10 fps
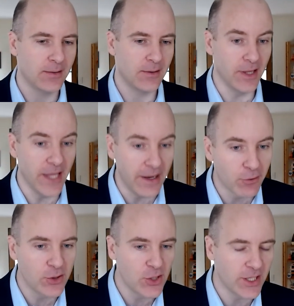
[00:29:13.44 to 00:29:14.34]

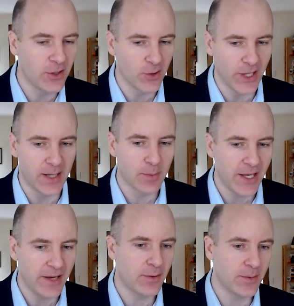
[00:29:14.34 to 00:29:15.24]
leverage an underlying
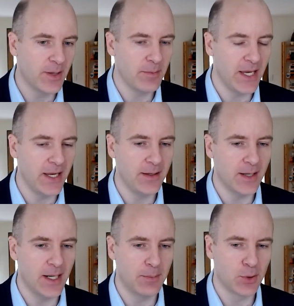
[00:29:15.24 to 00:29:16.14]
platform that may
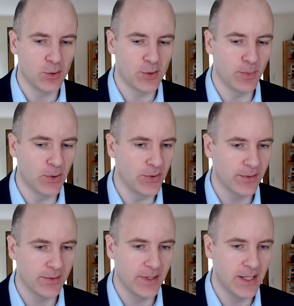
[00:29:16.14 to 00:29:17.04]
produce
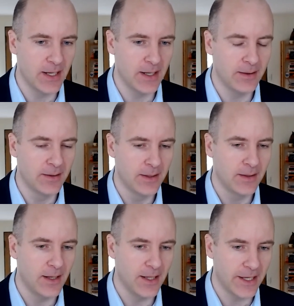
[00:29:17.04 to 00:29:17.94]
both
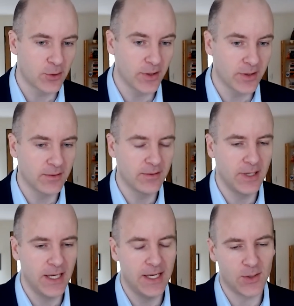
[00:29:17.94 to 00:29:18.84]
electric
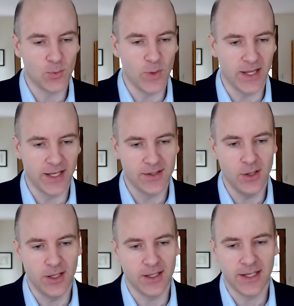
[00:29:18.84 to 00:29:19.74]
as well as
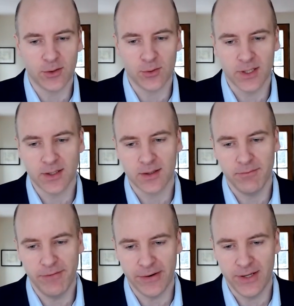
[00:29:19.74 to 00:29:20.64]
non-electric
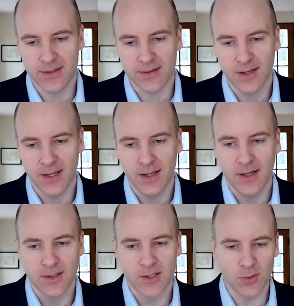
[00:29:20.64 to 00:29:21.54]
variants.
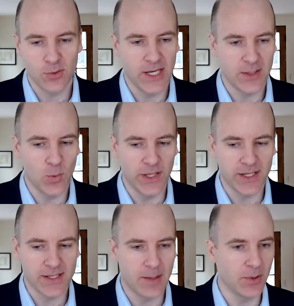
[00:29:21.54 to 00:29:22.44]
So as one
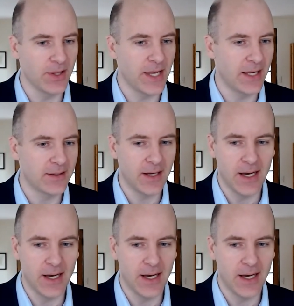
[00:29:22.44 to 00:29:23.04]
example of that,